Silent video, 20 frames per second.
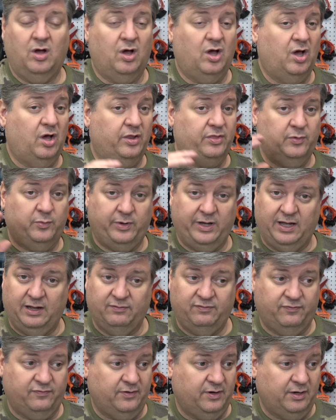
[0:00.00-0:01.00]
all the way
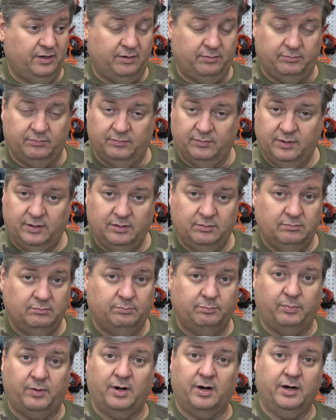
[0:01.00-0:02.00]
from
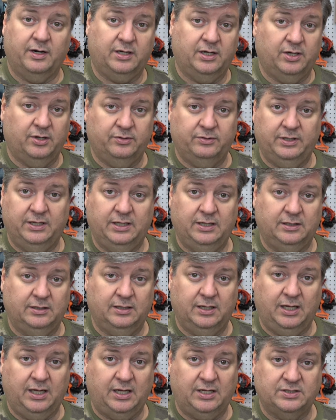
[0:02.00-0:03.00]

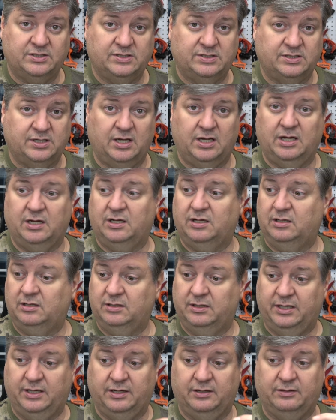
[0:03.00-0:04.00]
barcoding each
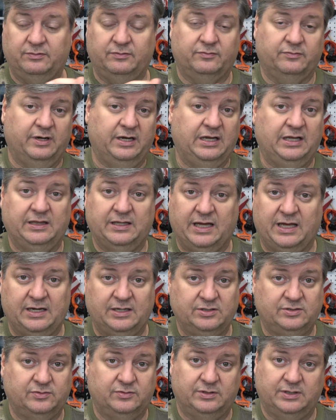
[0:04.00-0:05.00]
cell and reading that
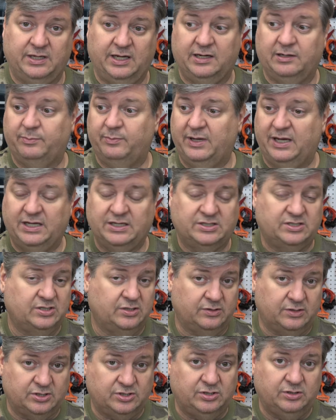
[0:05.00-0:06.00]
into a database
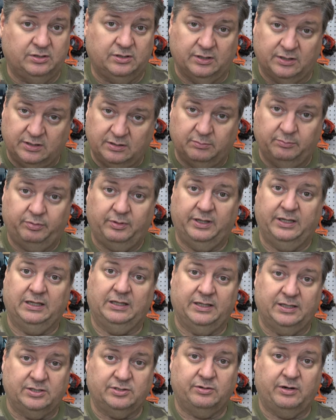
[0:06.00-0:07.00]
so that you can
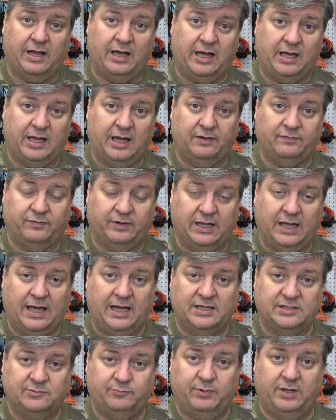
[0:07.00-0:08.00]
completely track every
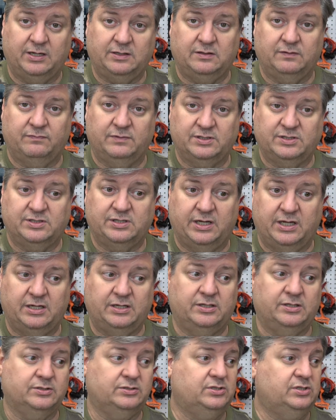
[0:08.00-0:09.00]
aspect of the
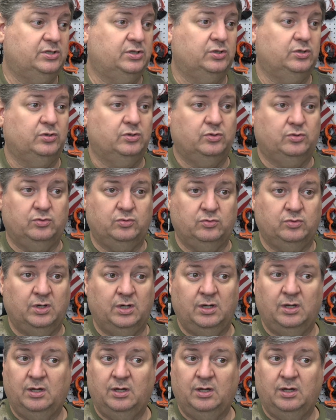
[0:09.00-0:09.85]
cell to